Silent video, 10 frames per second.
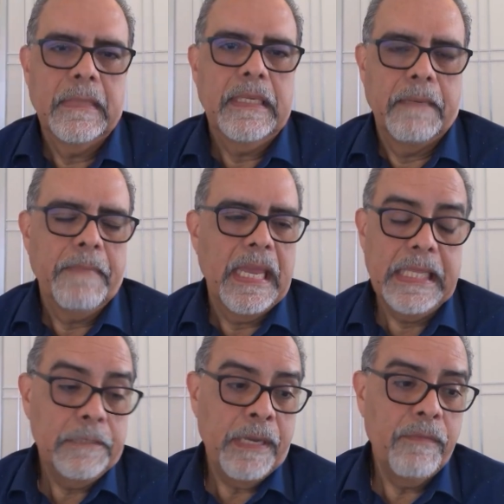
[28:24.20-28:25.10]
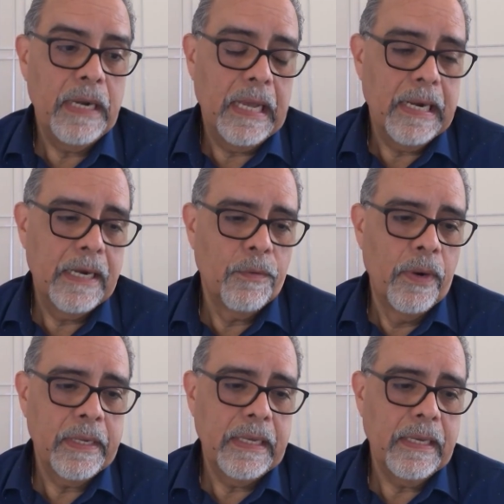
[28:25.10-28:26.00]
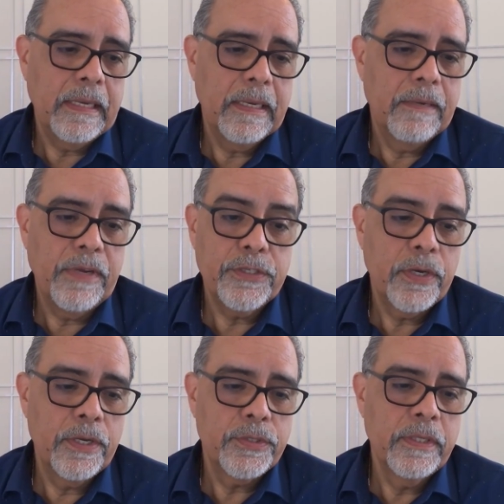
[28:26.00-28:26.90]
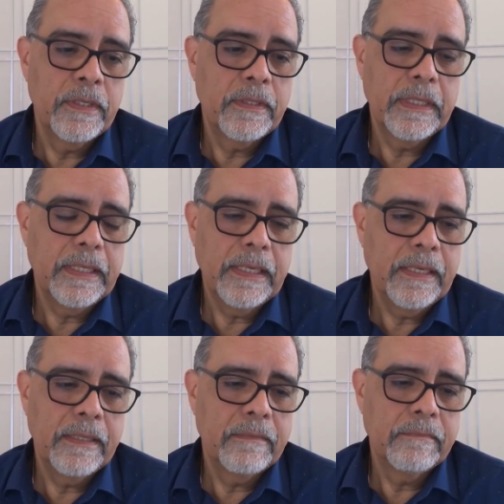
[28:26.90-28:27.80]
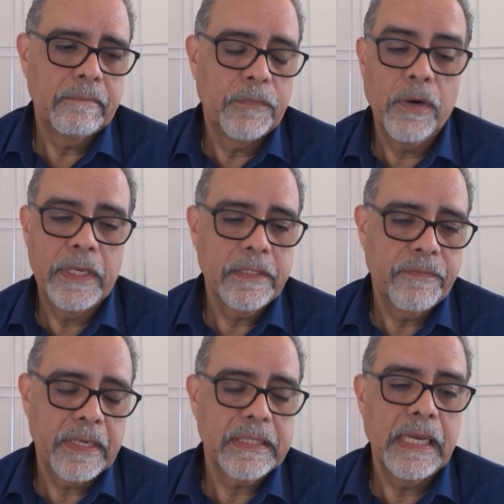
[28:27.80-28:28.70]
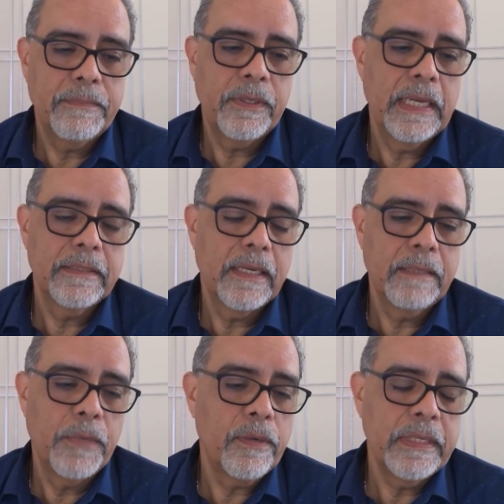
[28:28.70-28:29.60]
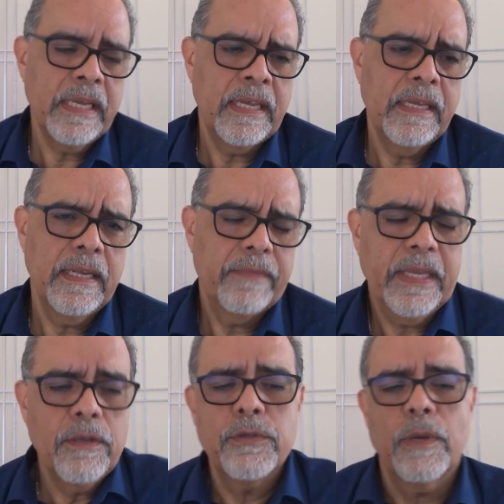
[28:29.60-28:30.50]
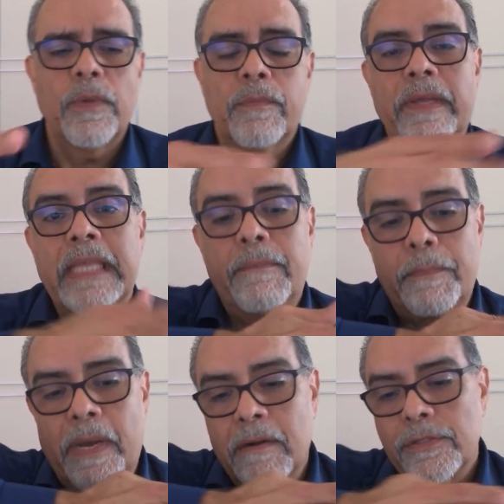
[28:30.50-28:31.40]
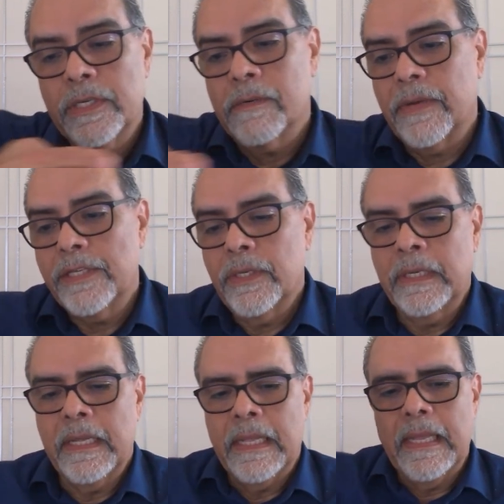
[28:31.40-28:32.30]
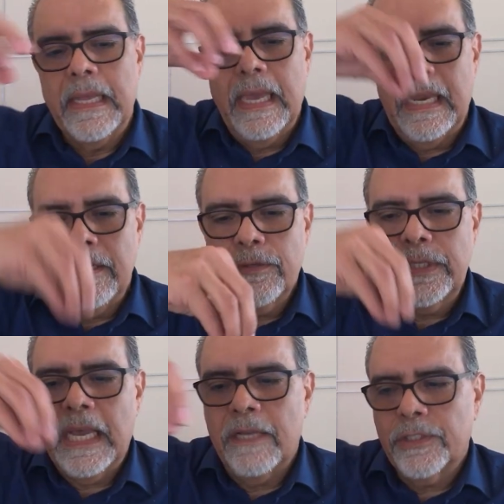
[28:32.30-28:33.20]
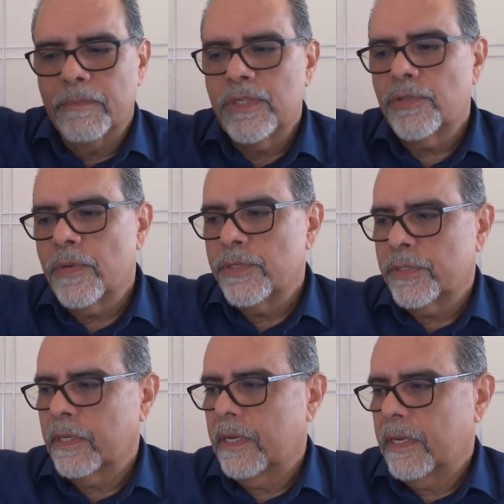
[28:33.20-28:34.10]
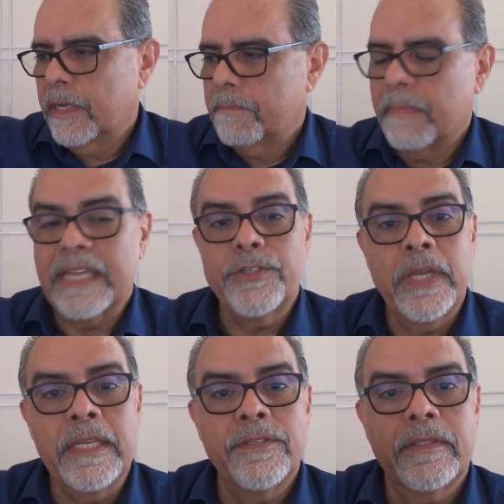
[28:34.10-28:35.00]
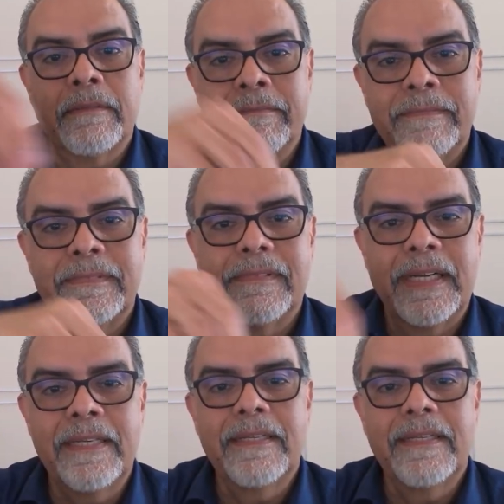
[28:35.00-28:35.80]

Yeah, and there's been a lot of work in research, in Moritz, for example, has done Boney. I think he also worked with that with particle segregation, and you see how some nutrients might change, right?